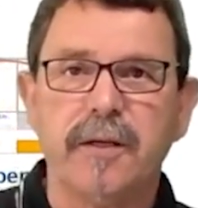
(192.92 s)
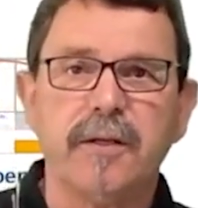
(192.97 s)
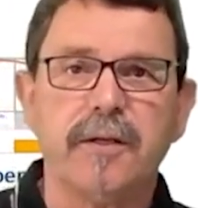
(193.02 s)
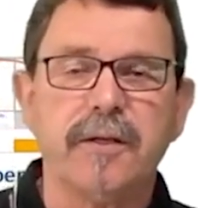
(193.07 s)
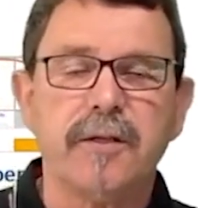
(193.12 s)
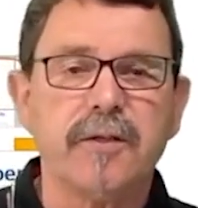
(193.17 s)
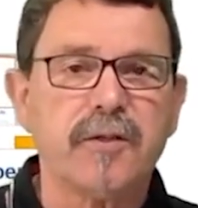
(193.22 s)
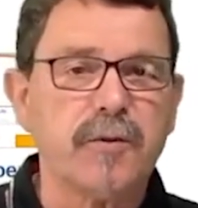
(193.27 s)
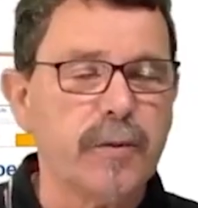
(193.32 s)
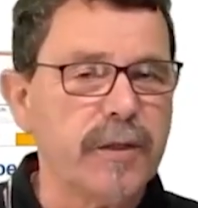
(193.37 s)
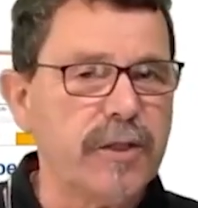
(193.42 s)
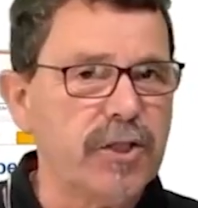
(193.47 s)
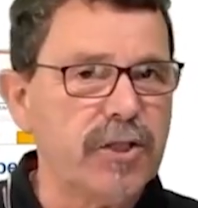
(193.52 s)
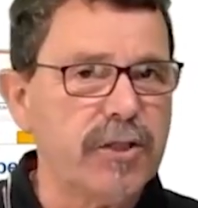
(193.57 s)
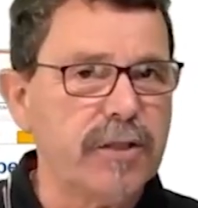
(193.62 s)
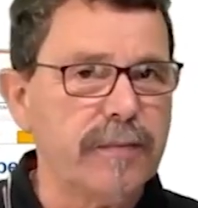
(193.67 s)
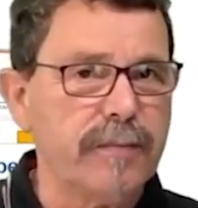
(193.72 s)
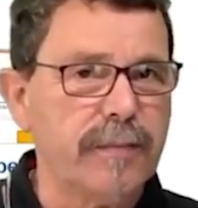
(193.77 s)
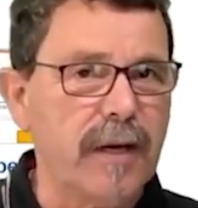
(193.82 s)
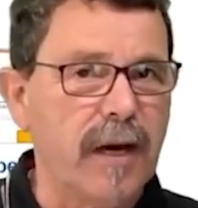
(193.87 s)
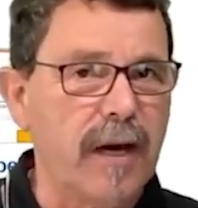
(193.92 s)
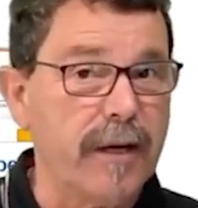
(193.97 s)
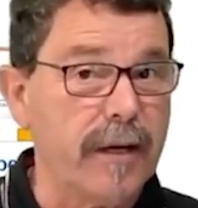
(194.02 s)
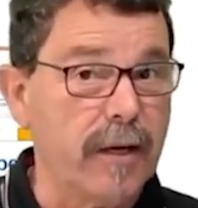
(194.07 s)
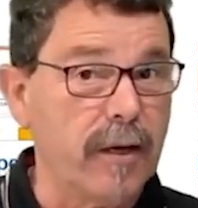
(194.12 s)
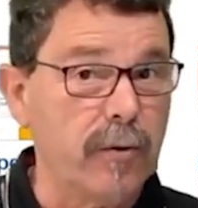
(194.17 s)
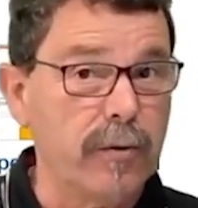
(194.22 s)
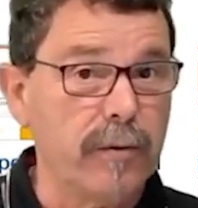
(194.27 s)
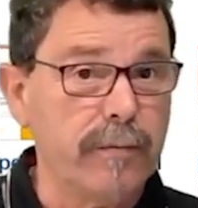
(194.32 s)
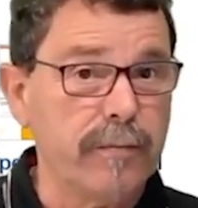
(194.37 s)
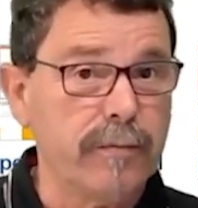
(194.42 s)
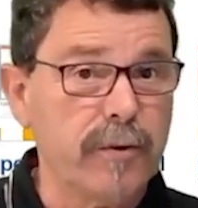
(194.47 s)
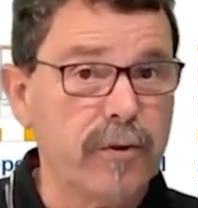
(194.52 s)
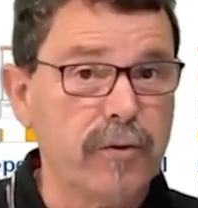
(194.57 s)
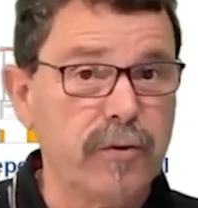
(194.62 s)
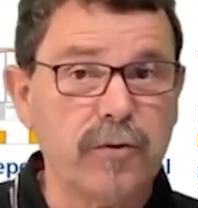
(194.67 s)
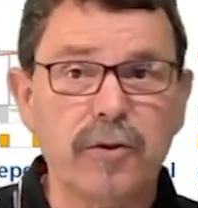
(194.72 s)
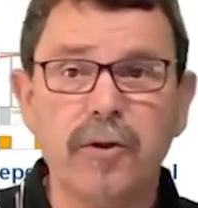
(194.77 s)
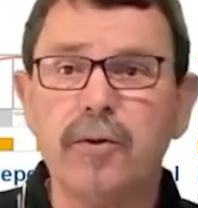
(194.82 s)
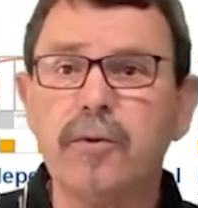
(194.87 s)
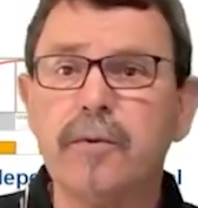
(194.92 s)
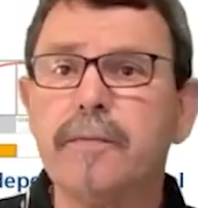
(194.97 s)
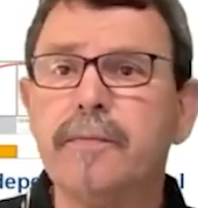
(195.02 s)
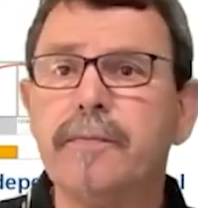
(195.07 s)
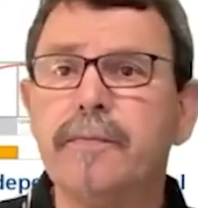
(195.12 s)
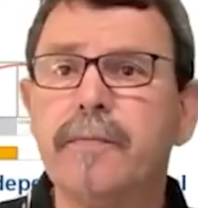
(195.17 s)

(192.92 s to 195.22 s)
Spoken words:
switched I/O control,